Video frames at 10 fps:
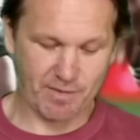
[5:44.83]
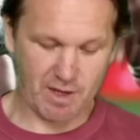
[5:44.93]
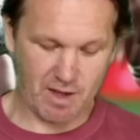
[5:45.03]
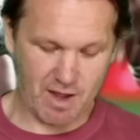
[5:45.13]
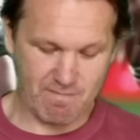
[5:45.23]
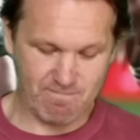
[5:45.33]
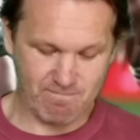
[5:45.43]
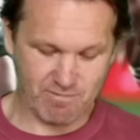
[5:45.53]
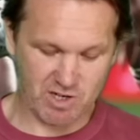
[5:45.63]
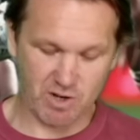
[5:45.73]

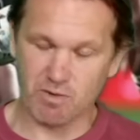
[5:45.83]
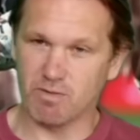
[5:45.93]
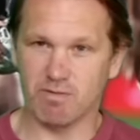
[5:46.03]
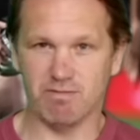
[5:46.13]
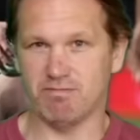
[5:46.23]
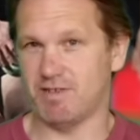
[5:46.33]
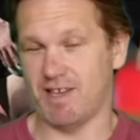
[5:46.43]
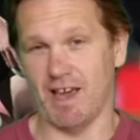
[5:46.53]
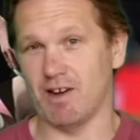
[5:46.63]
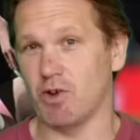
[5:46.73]
So
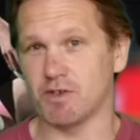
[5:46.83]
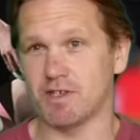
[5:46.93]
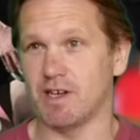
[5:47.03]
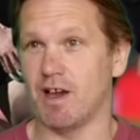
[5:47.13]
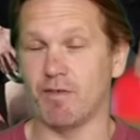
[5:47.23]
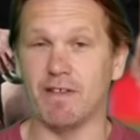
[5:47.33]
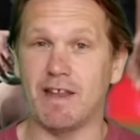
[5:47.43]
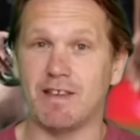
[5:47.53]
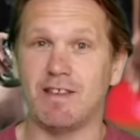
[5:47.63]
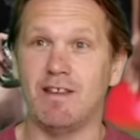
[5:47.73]
yeah, lots to love. And
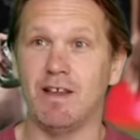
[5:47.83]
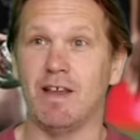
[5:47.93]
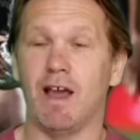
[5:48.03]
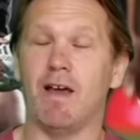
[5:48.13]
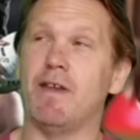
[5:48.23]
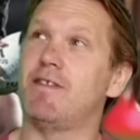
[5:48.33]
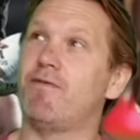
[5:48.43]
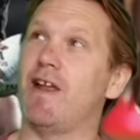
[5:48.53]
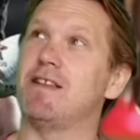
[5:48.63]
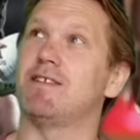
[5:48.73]
then
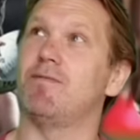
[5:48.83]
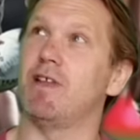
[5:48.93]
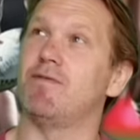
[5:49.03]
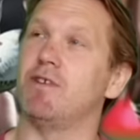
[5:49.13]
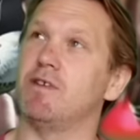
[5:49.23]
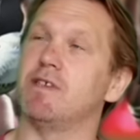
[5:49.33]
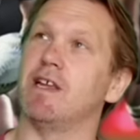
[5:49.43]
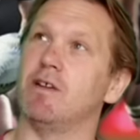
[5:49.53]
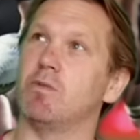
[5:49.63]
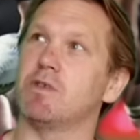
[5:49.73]
defensively for New
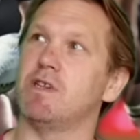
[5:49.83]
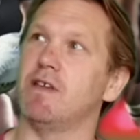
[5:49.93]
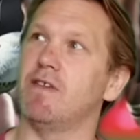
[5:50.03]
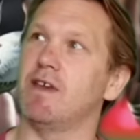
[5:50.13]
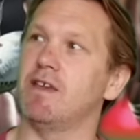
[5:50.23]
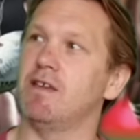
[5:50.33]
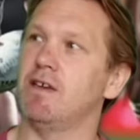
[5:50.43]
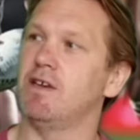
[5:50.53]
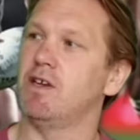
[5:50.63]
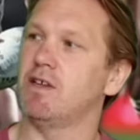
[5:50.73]
Zealand, wasn't it? They
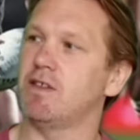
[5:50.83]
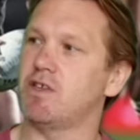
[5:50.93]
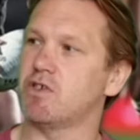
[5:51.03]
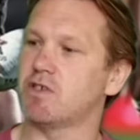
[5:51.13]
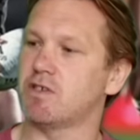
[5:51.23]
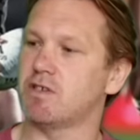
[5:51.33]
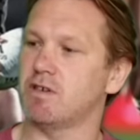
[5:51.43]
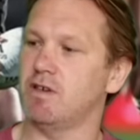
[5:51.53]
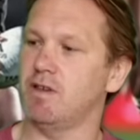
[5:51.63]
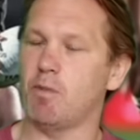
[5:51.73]

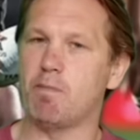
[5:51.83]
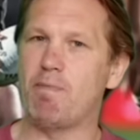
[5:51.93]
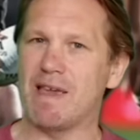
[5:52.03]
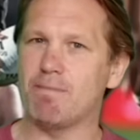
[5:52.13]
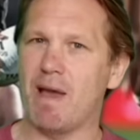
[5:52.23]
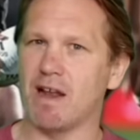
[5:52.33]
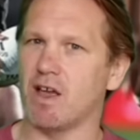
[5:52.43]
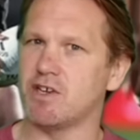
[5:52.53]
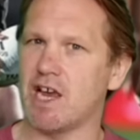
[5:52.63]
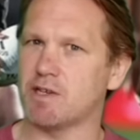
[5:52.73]
were big men
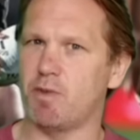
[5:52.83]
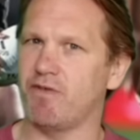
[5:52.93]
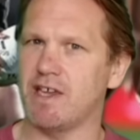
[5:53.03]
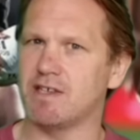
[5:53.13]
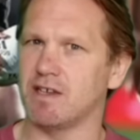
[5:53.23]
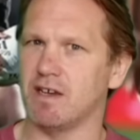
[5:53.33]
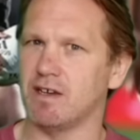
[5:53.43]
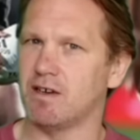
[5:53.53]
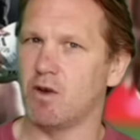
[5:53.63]
like Jasper Visa.